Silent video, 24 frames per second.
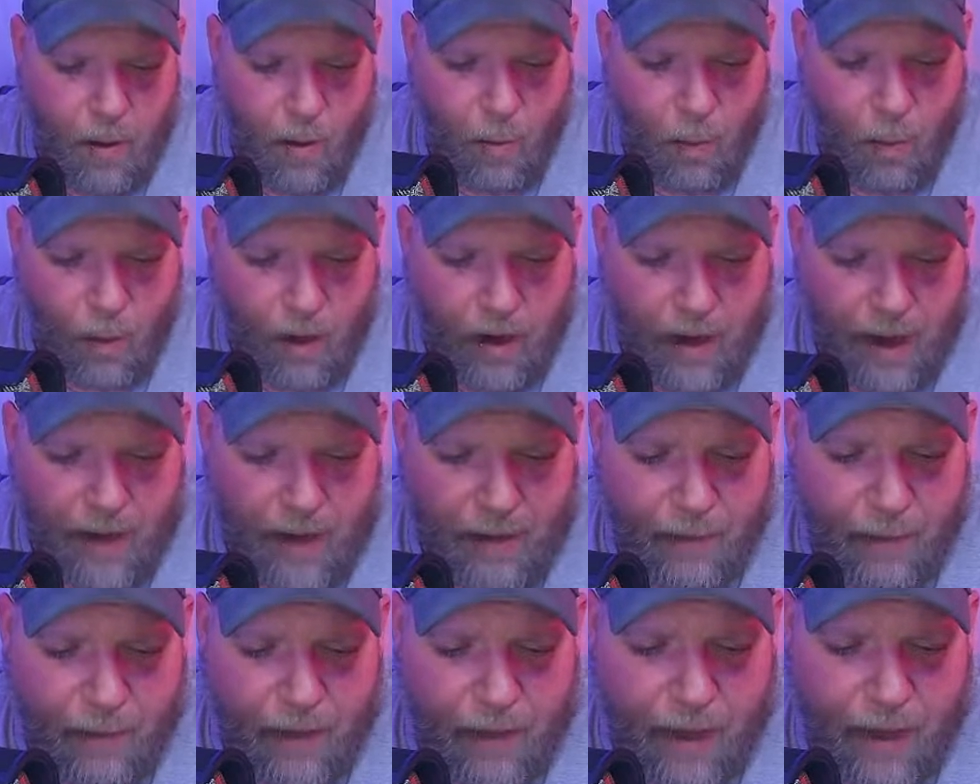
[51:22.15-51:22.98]
What
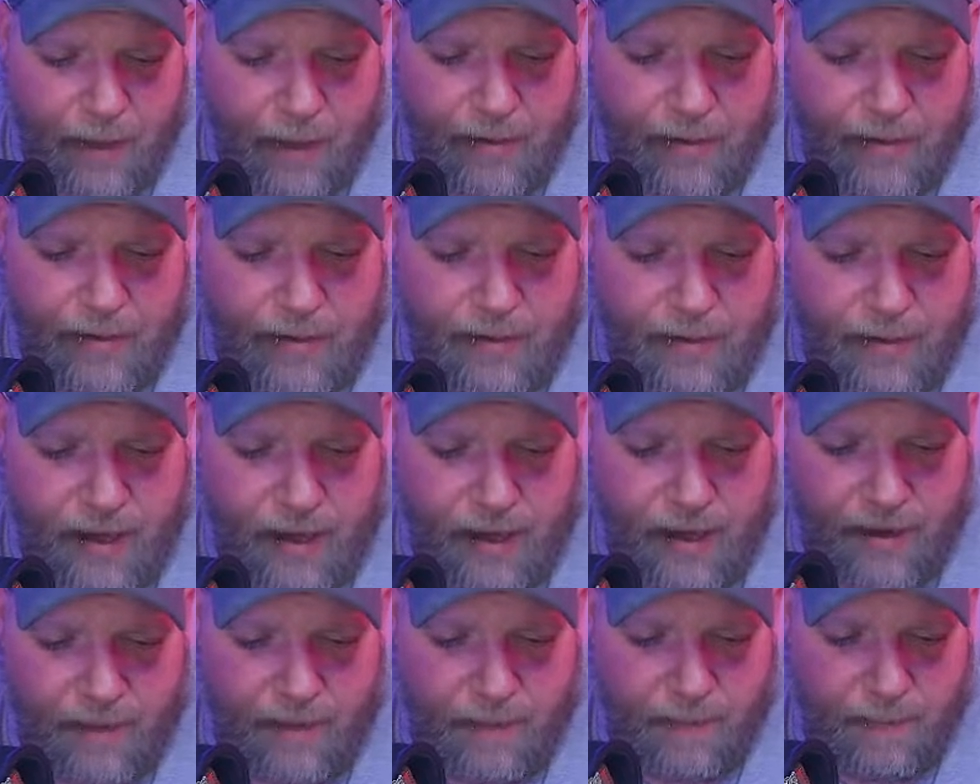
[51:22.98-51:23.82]
I would like to
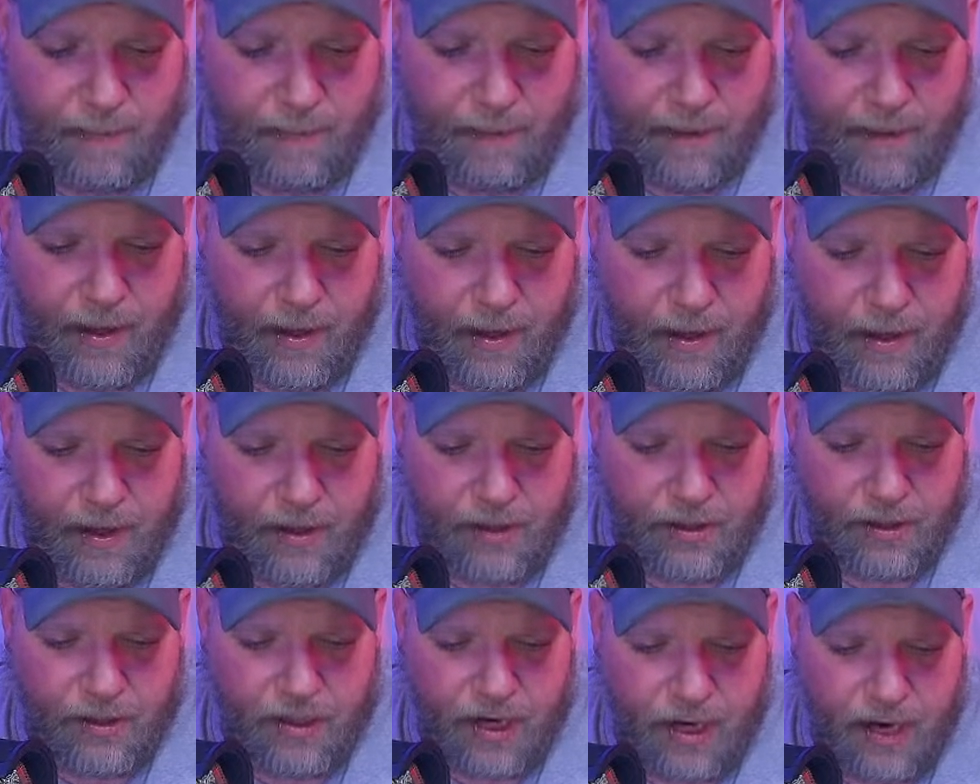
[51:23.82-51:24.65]
see
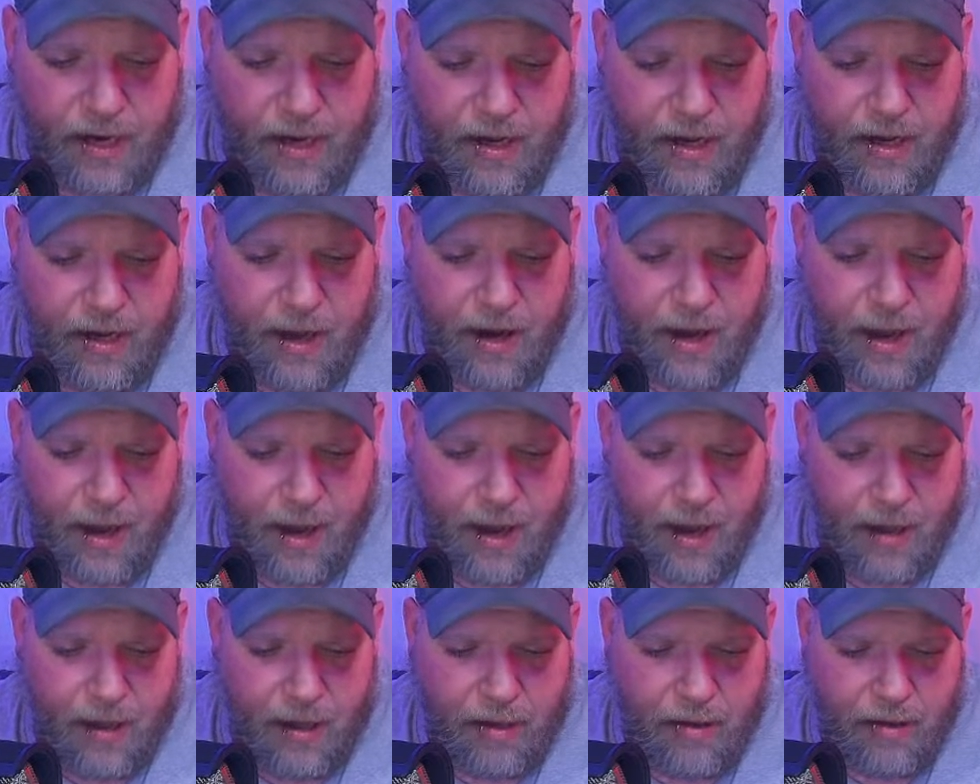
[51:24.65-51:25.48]
is Shayna and
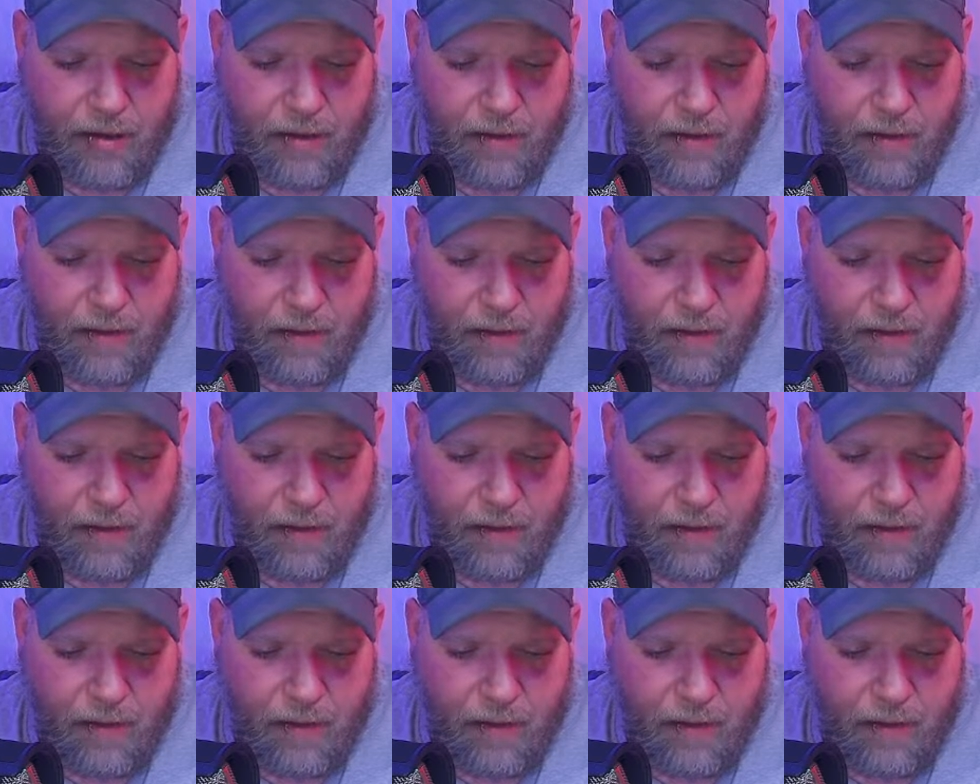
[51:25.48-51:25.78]
Nia